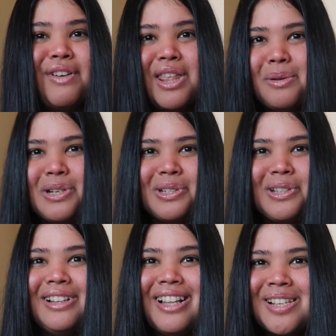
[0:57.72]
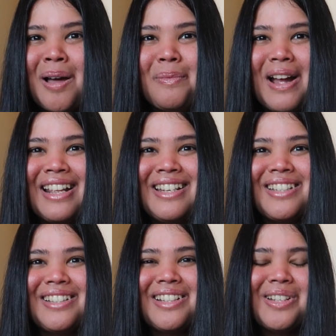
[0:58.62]
further ado, let's hop right
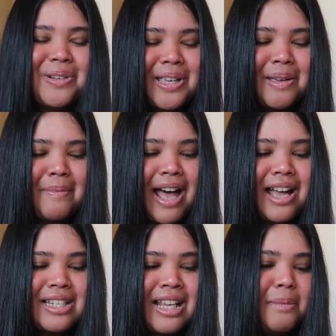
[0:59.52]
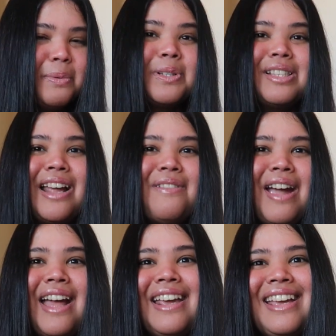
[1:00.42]
into talking about the books that I read